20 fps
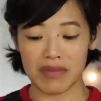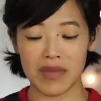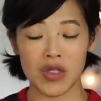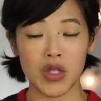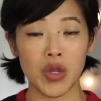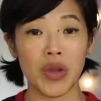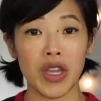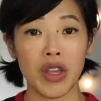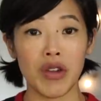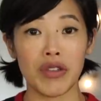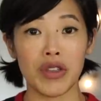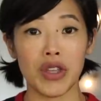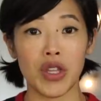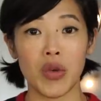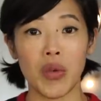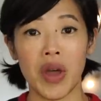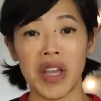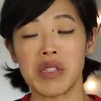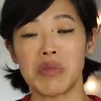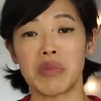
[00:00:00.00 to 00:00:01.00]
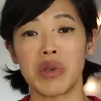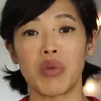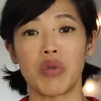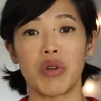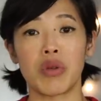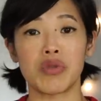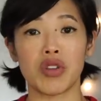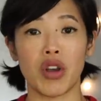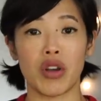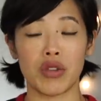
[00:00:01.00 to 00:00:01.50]
So here in the U S,
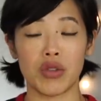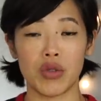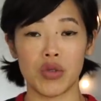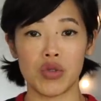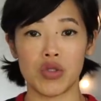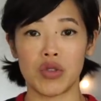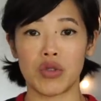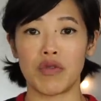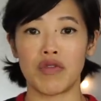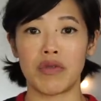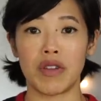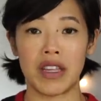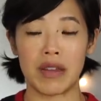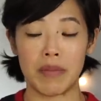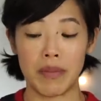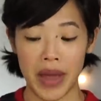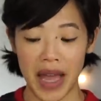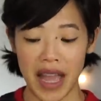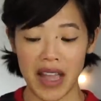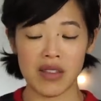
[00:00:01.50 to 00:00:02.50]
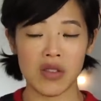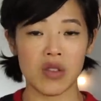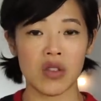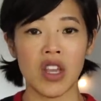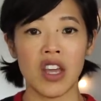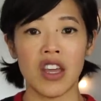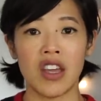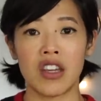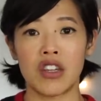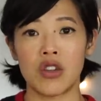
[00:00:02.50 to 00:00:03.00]
mealworms are used to feed
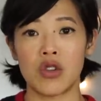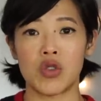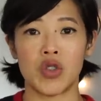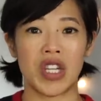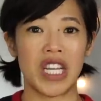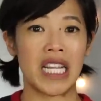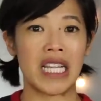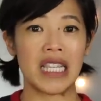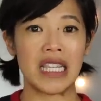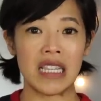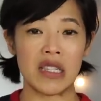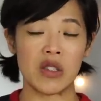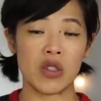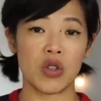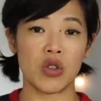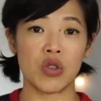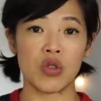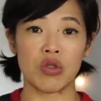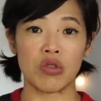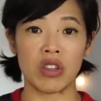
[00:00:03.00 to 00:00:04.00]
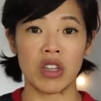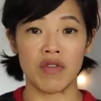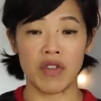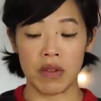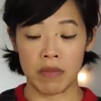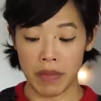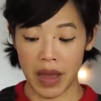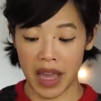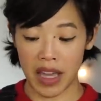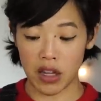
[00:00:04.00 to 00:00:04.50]
pets, usually lizards or
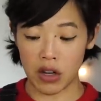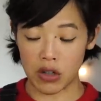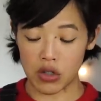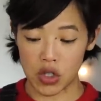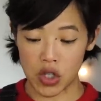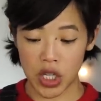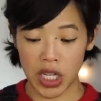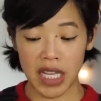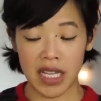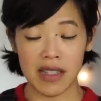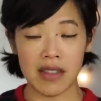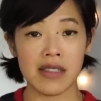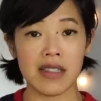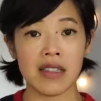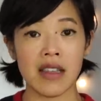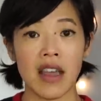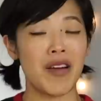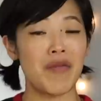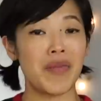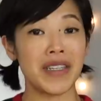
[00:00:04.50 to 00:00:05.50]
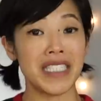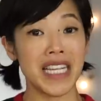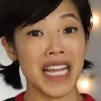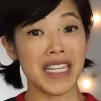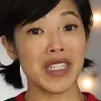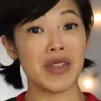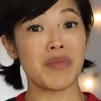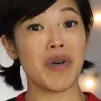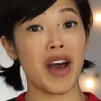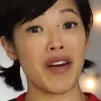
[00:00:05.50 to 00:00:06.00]
even backyard chickens. But
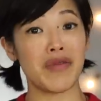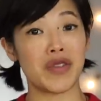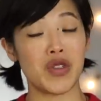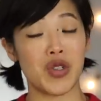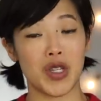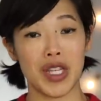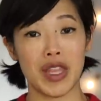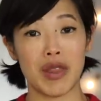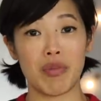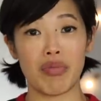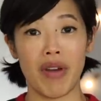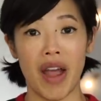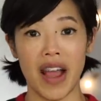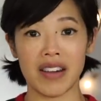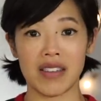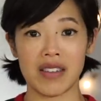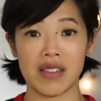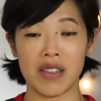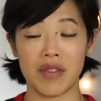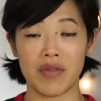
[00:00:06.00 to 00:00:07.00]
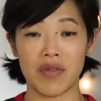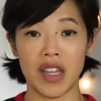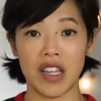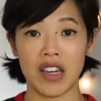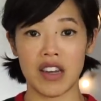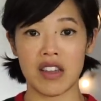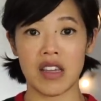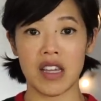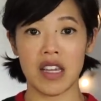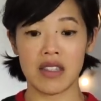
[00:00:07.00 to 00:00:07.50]
entomophagy, the practice of
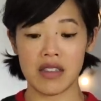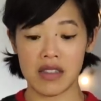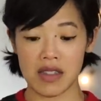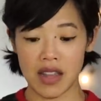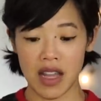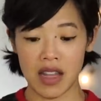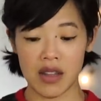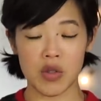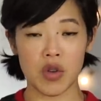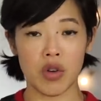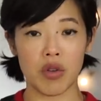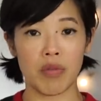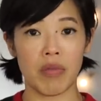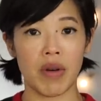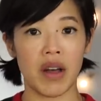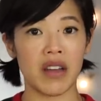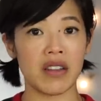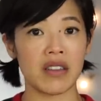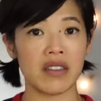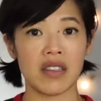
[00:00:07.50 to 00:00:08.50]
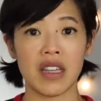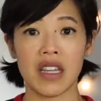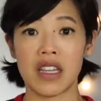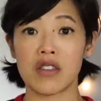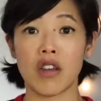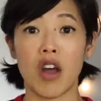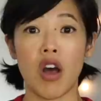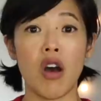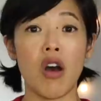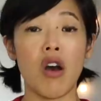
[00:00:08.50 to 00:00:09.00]
eating insects or bugs,
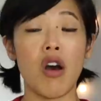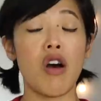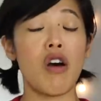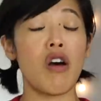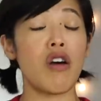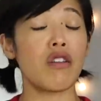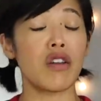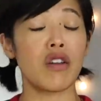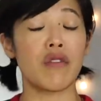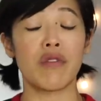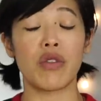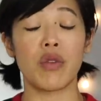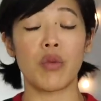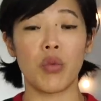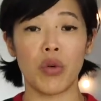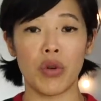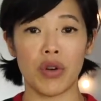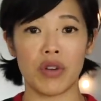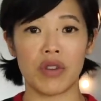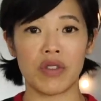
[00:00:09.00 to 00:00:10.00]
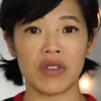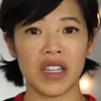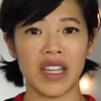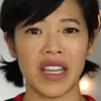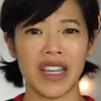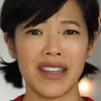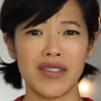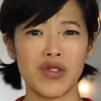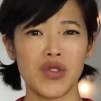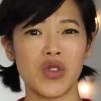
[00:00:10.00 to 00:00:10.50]
is all over the world.
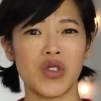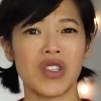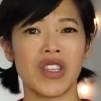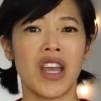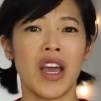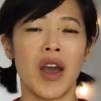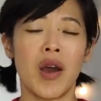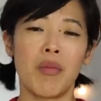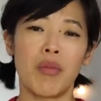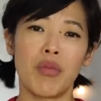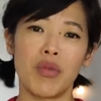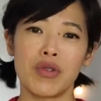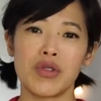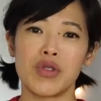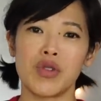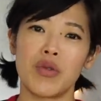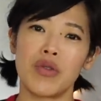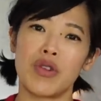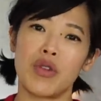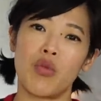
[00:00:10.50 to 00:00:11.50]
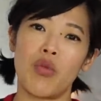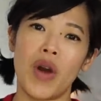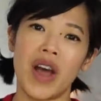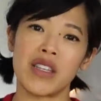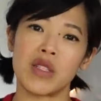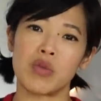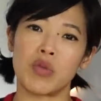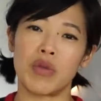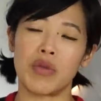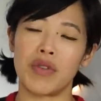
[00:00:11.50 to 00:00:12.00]
It's just more so in the
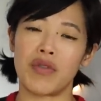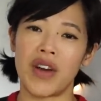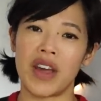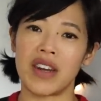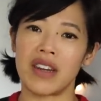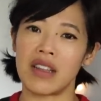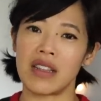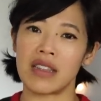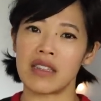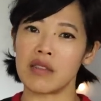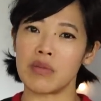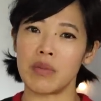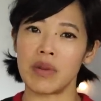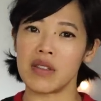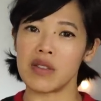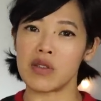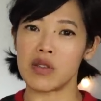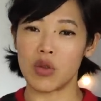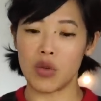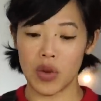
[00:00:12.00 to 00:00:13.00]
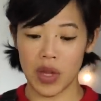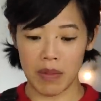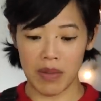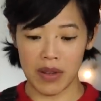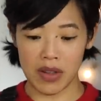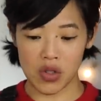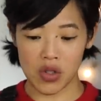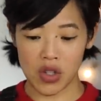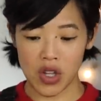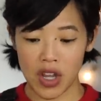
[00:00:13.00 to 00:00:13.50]
West where we find it a little bit
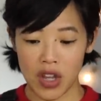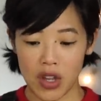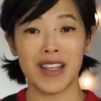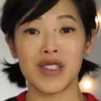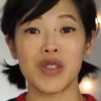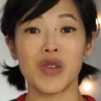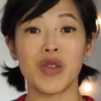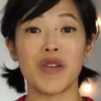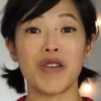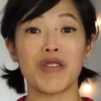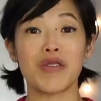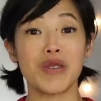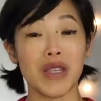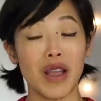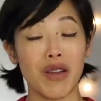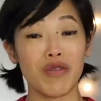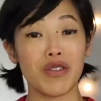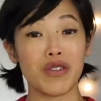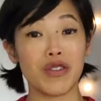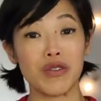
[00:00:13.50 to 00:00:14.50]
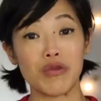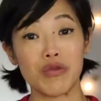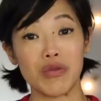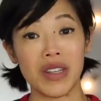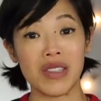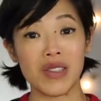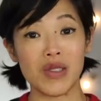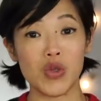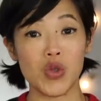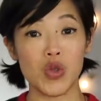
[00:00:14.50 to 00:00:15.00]
squeamish. So there are several good
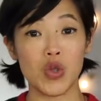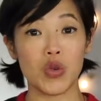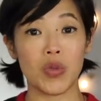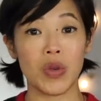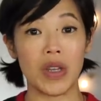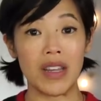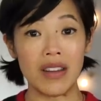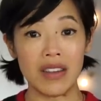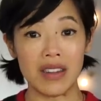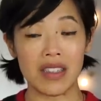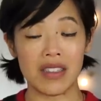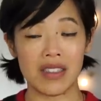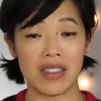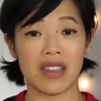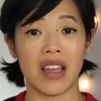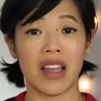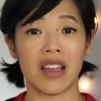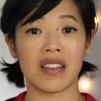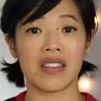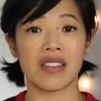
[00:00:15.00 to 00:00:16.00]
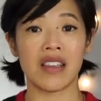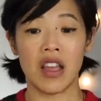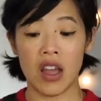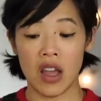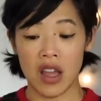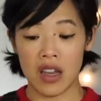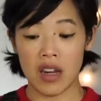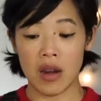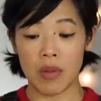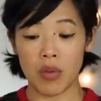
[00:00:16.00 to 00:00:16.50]
reasons to eat insects.
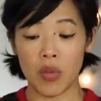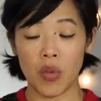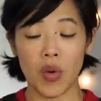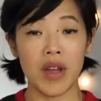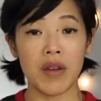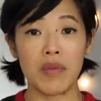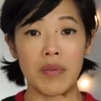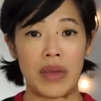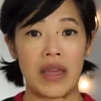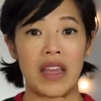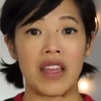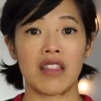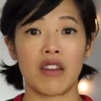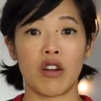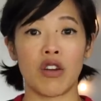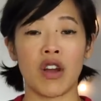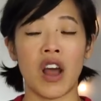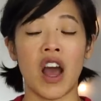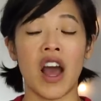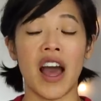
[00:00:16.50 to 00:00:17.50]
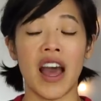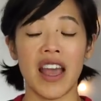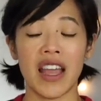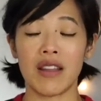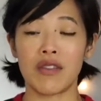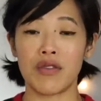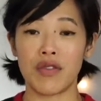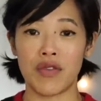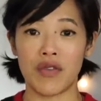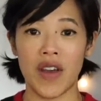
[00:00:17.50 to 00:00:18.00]
Number one being they're high
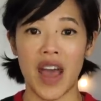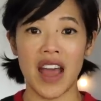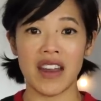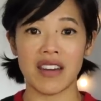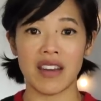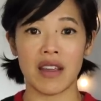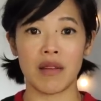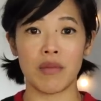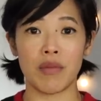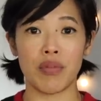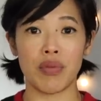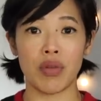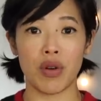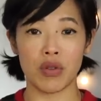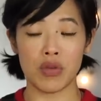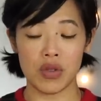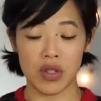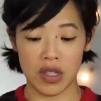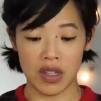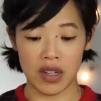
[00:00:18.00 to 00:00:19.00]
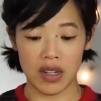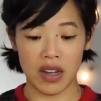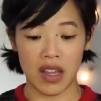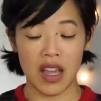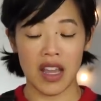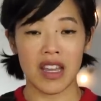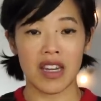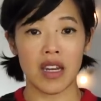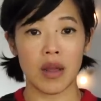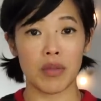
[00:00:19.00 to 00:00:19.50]
in fat and protein.
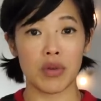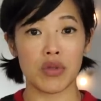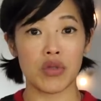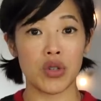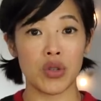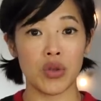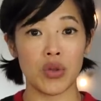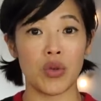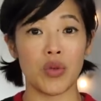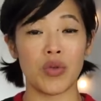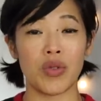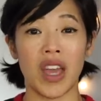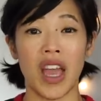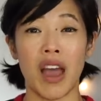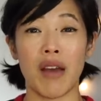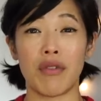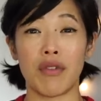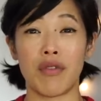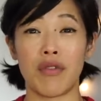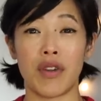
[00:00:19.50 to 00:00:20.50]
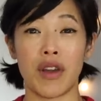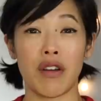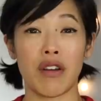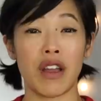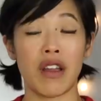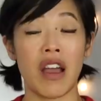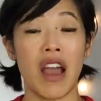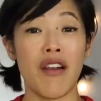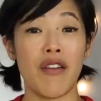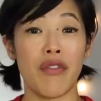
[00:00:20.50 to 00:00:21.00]
Number two, they have a
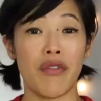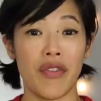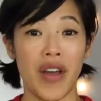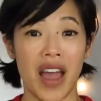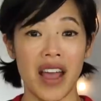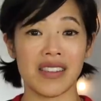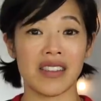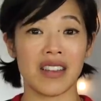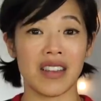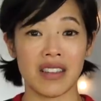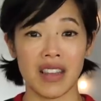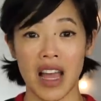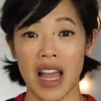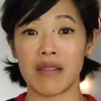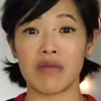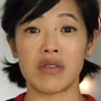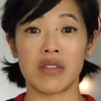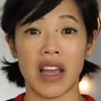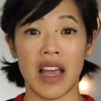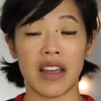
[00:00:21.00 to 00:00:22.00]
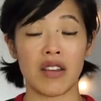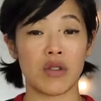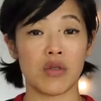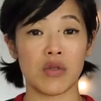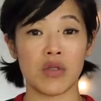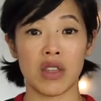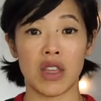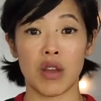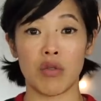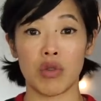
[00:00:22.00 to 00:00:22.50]
very fast life cycle,
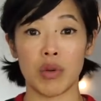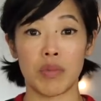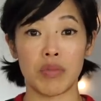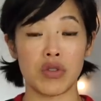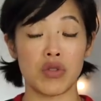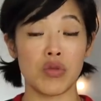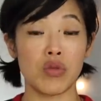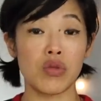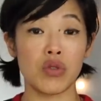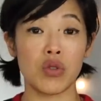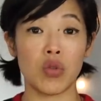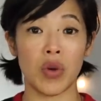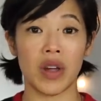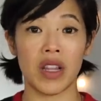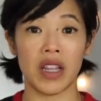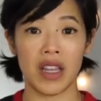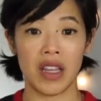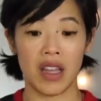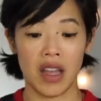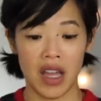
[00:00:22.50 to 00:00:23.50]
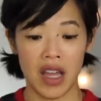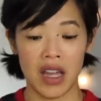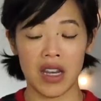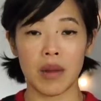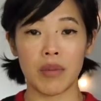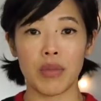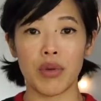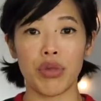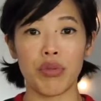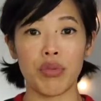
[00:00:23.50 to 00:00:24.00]
so they reproduce quickly.
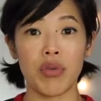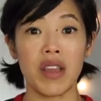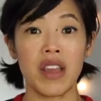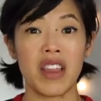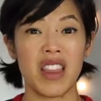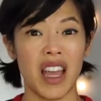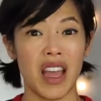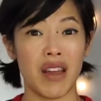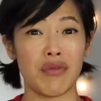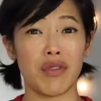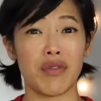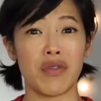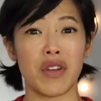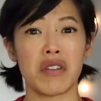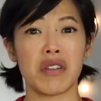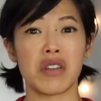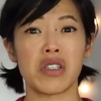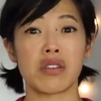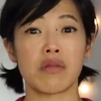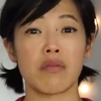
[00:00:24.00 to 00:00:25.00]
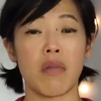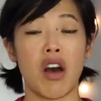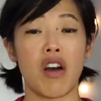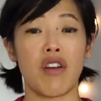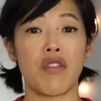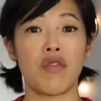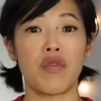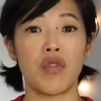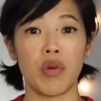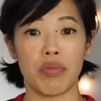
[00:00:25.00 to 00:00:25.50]
Number three, they have a very
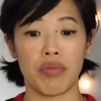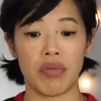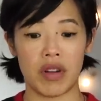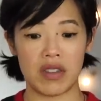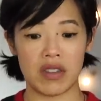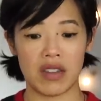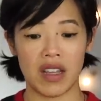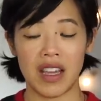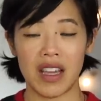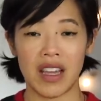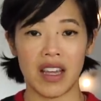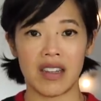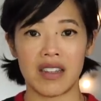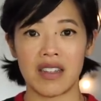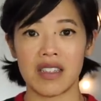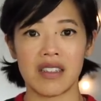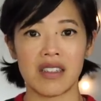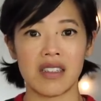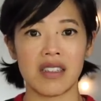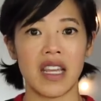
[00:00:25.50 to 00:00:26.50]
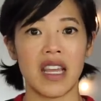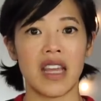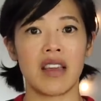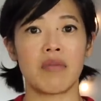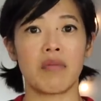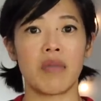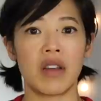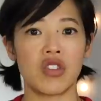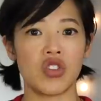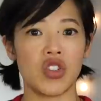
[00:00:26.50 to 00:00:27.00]
small footprint. It doesn't
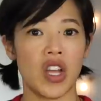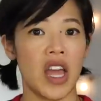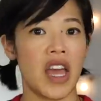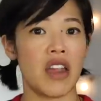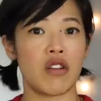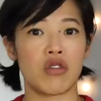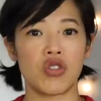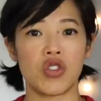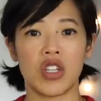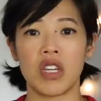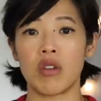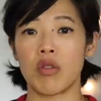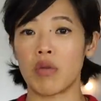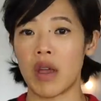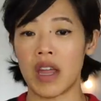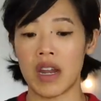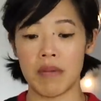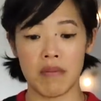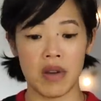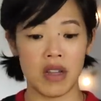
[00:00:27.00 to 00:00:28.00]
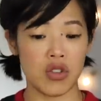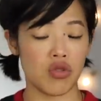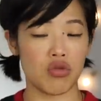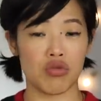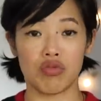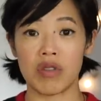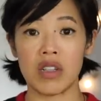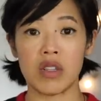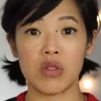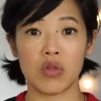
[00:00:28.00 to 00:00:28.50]
take much energy or any much
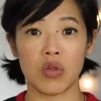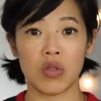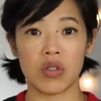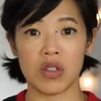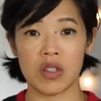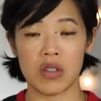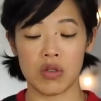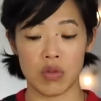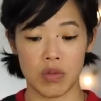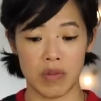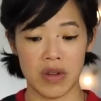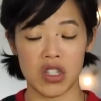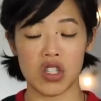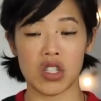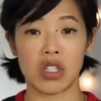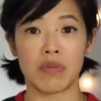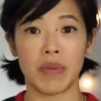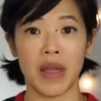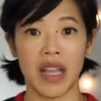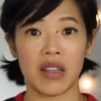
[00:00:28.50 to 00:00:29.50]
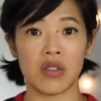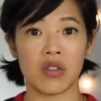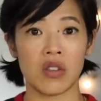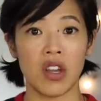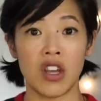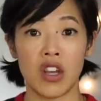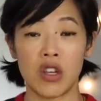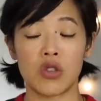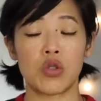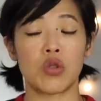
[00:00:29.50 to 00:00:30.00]
resources or much space
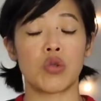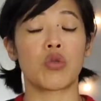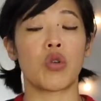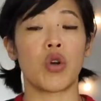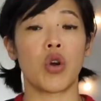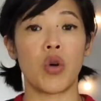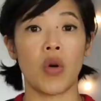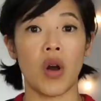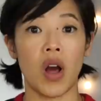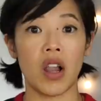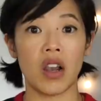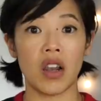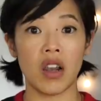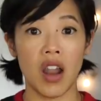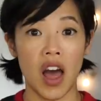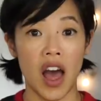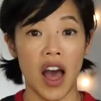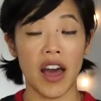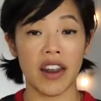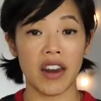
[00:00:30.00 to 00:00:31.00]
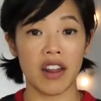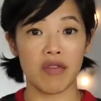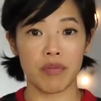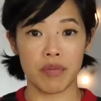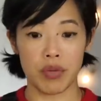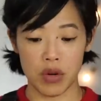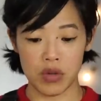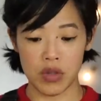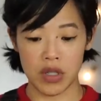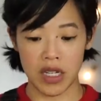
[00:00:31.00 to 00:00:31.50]
to to grow a lot
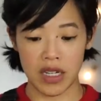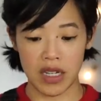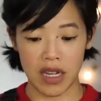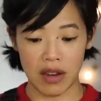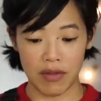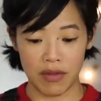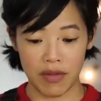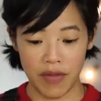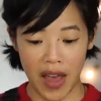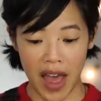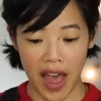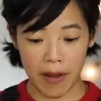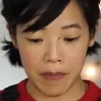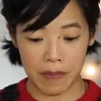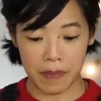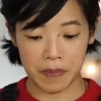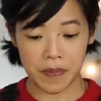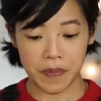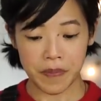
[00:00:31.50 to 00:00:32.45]
of protein and fat.